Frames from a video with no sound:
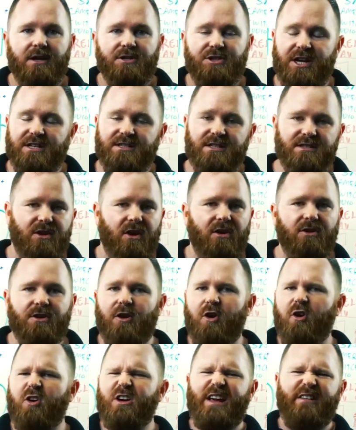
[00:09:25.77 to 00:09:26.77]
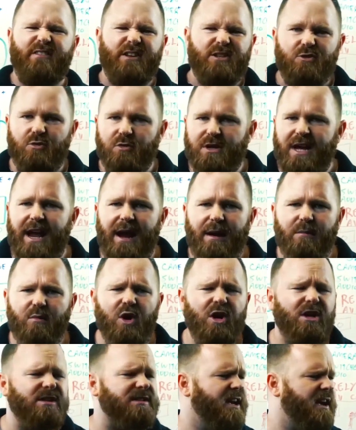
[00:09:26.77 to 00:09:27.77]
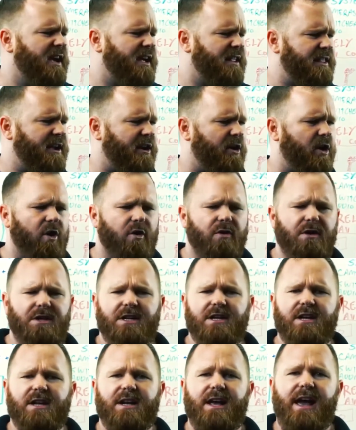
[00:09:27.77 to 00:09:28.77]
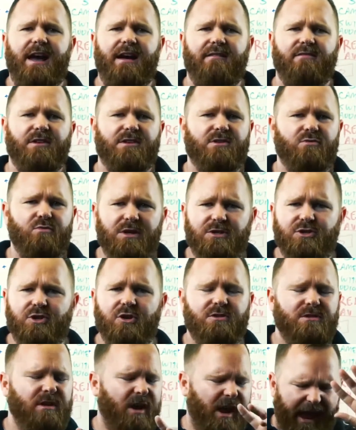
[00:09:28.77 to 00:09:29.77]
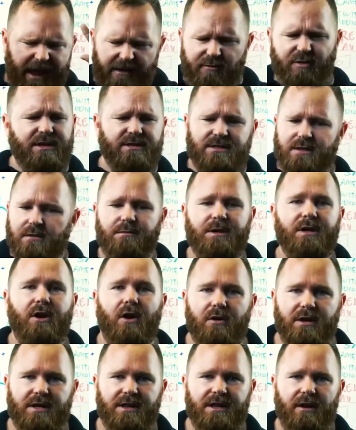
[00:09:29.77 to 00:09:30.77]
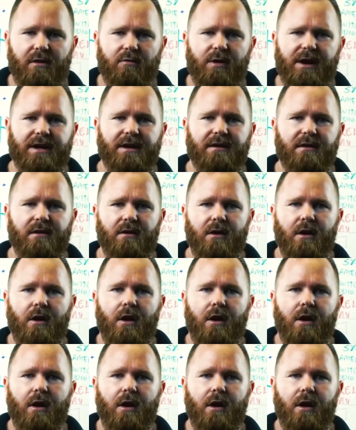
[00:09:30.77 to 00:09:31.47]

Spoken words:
Chances are they're already having 2 cameras, they're already going to have the switchers, everything's going to be already there already.